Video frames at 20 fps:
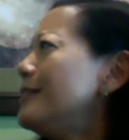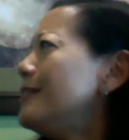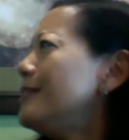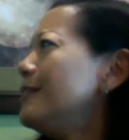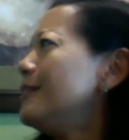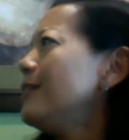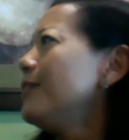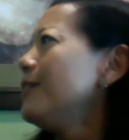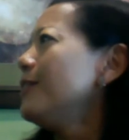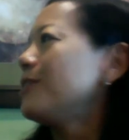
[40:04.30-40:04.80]

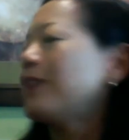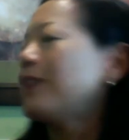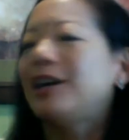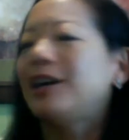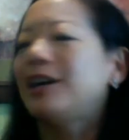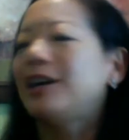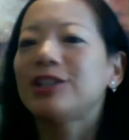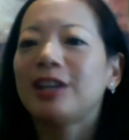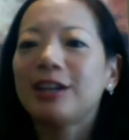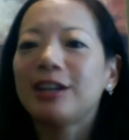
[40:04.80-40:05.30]
Oh
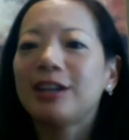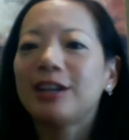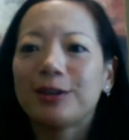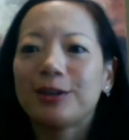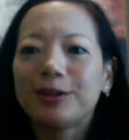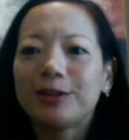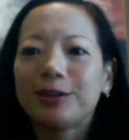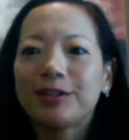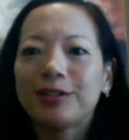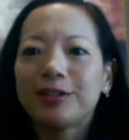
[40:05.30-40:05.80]
gosh, I don't
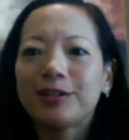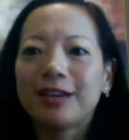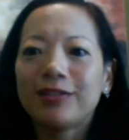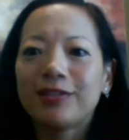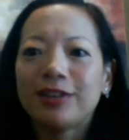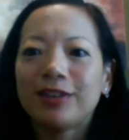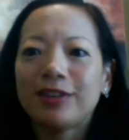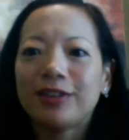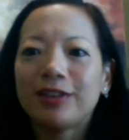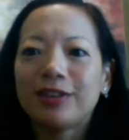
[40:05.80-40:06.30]
know,
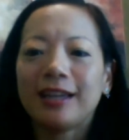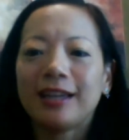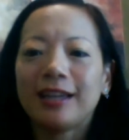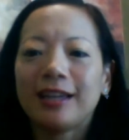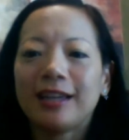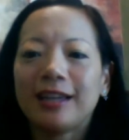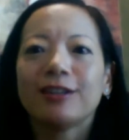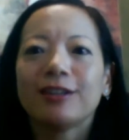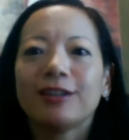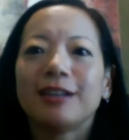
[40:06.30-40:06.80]
7, 8
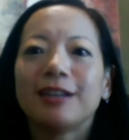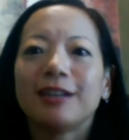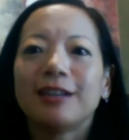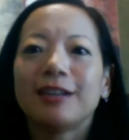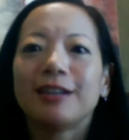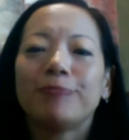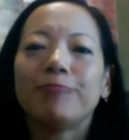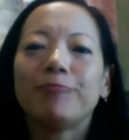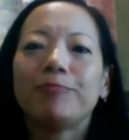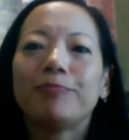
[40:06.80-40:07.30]
years
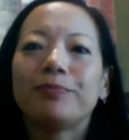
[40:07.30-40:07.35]
now.